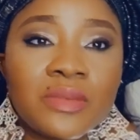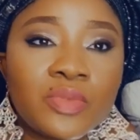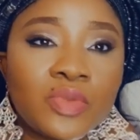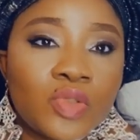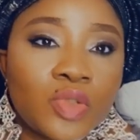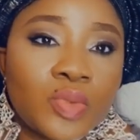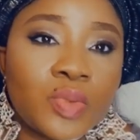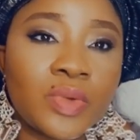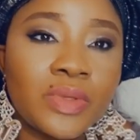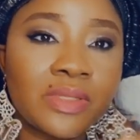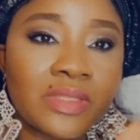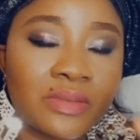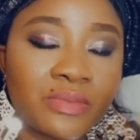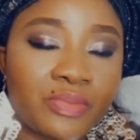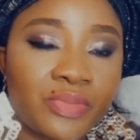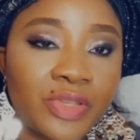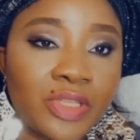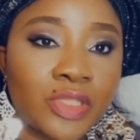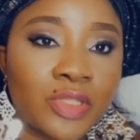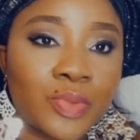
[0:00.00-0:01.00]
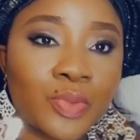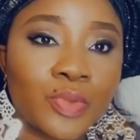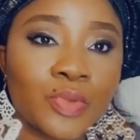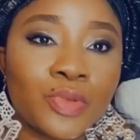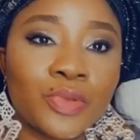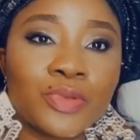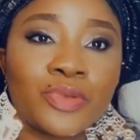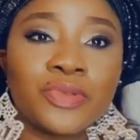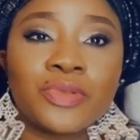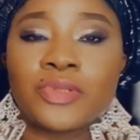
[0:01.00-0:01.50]
is a big spoon you used
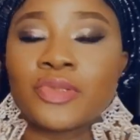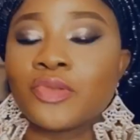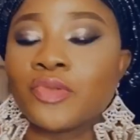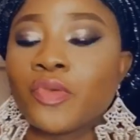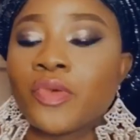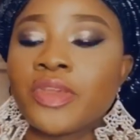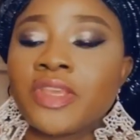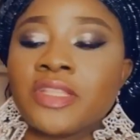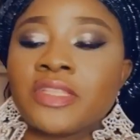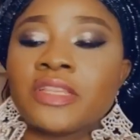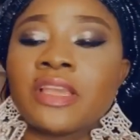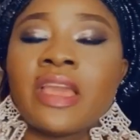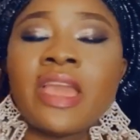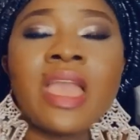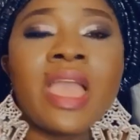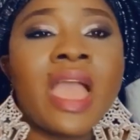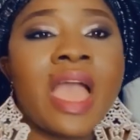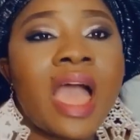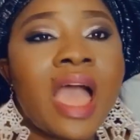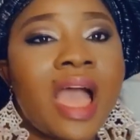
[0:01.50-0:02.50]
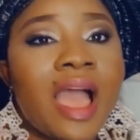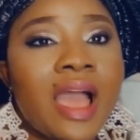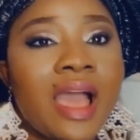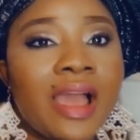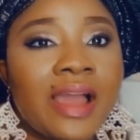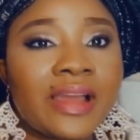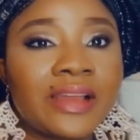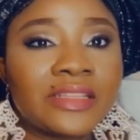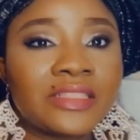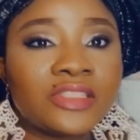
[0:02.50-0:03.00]
to eat,
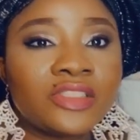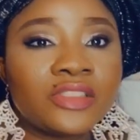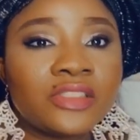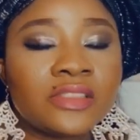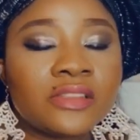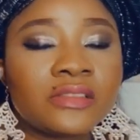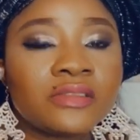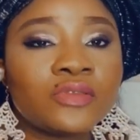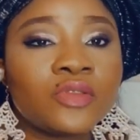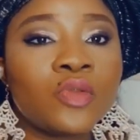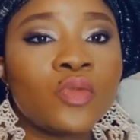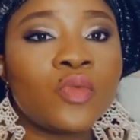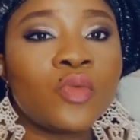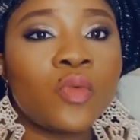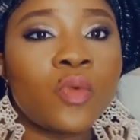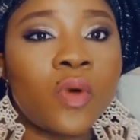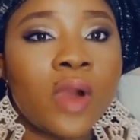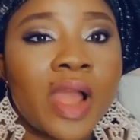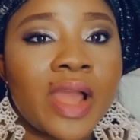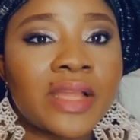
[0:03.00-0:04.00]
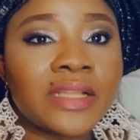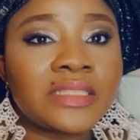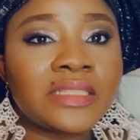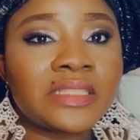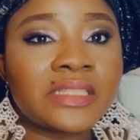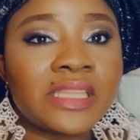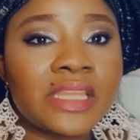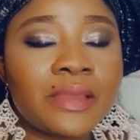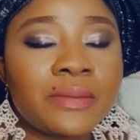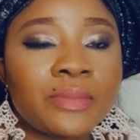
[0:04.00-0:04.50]
and 1
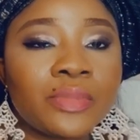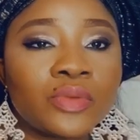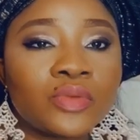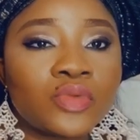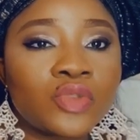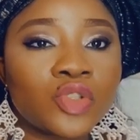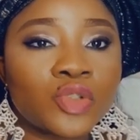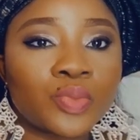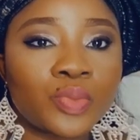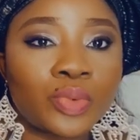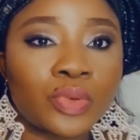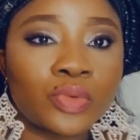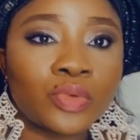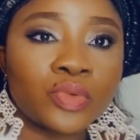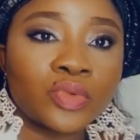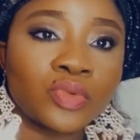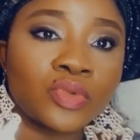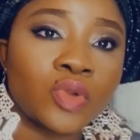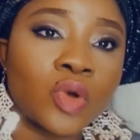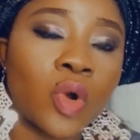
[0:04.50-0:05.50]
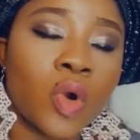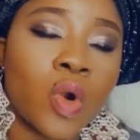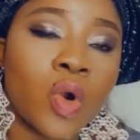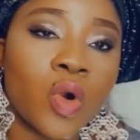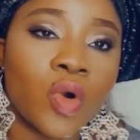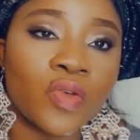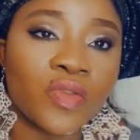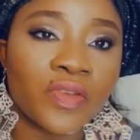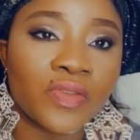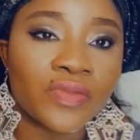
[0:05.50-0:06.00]
tablespoon
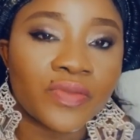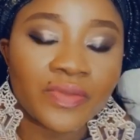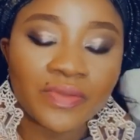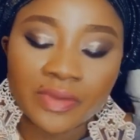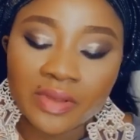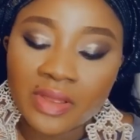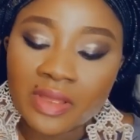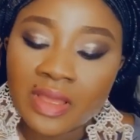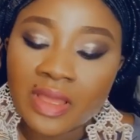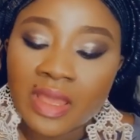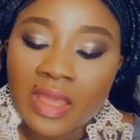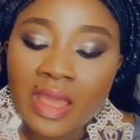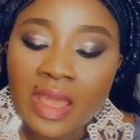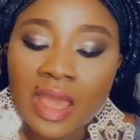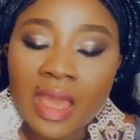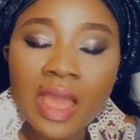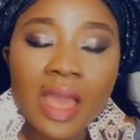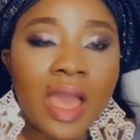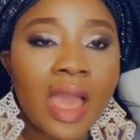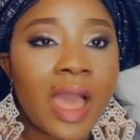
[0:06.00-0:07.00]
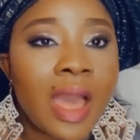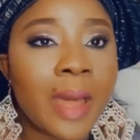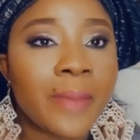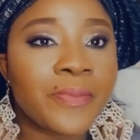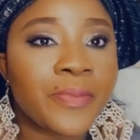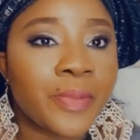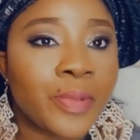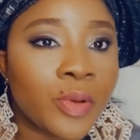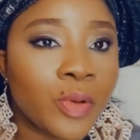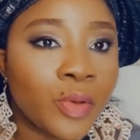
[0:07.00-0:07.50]
of
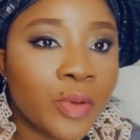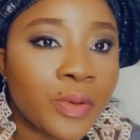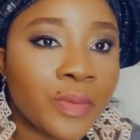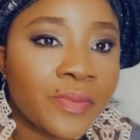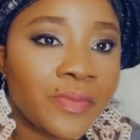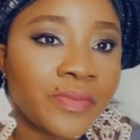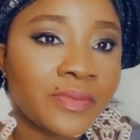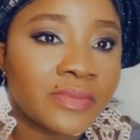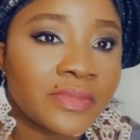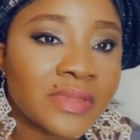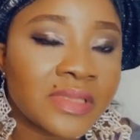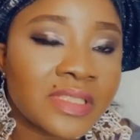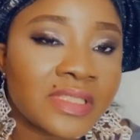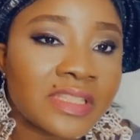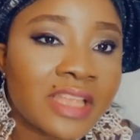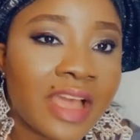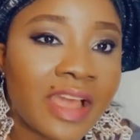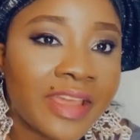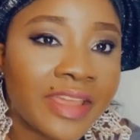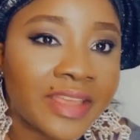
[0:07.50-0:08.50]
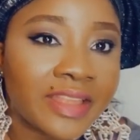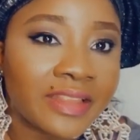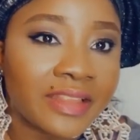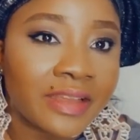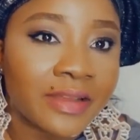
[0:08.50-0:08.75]
apple cider.